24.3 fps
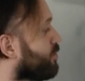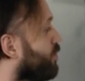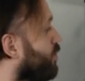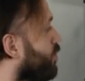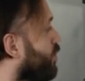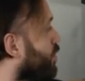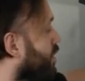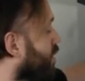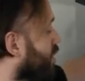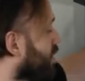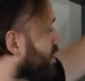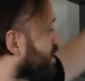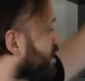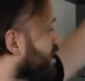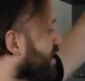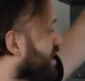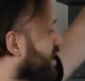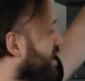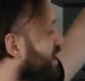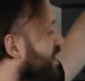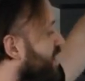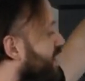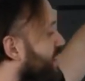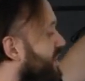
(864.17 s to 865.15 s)
or more,
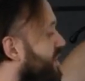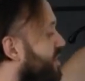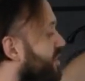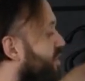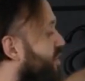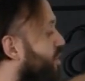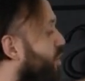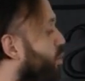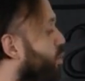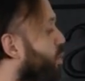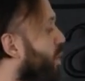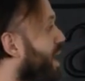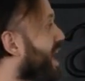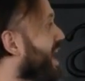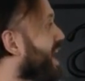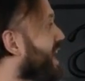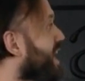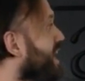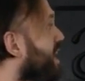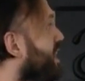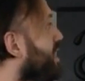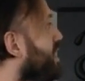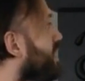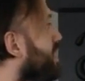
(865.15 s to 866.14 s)
the
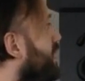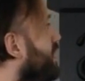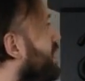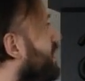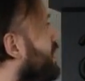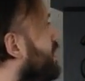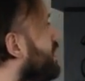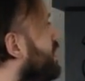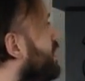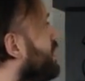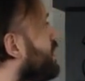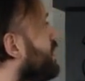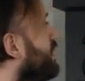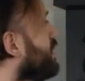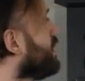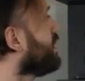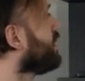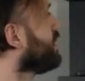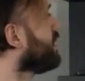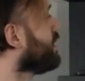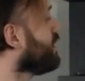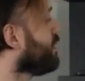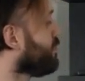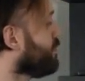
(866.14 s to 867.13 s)
weight
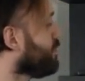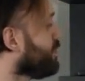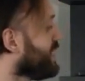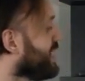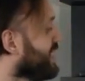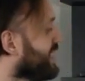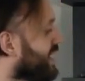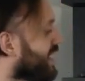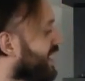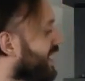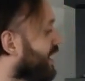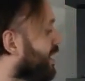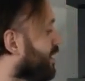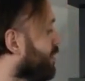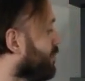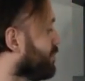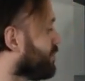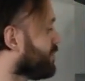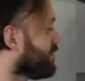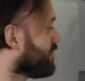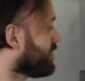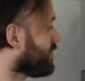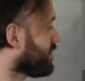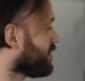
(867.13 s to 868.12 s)

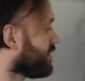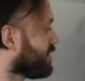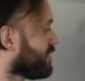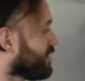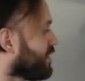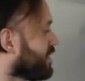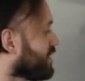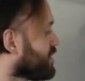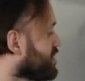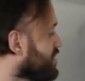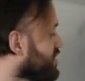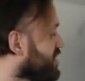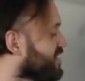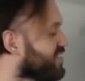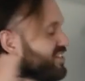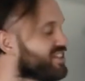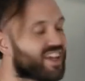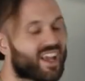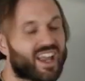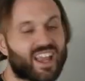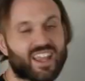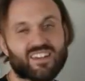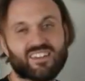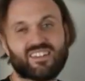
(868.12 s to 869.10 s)
becomes, let's just
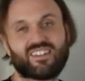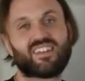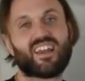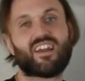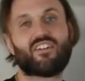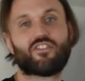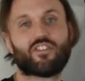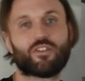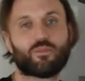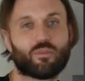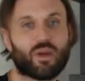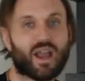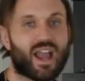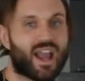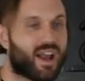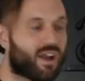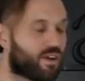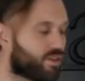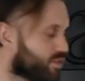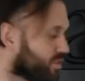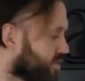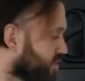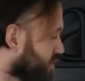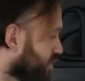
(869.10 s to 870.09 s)
say, seven
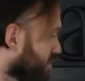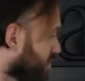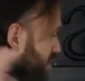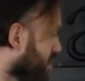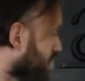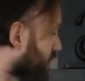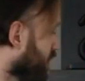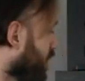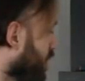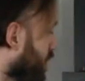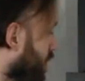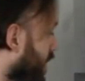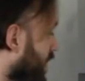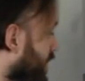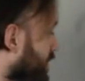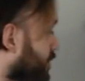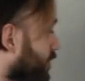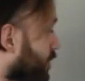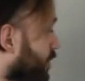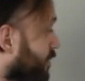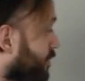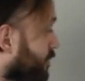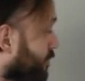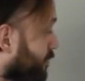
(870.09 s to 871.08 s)
pounds, right?
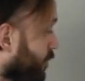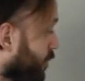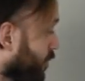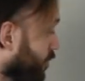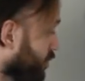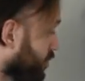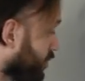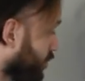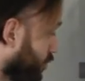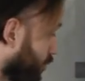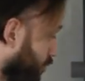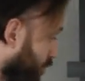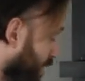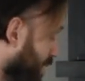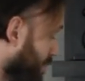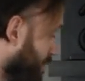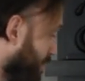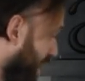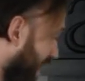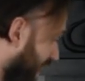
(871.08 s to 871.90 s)
So the first three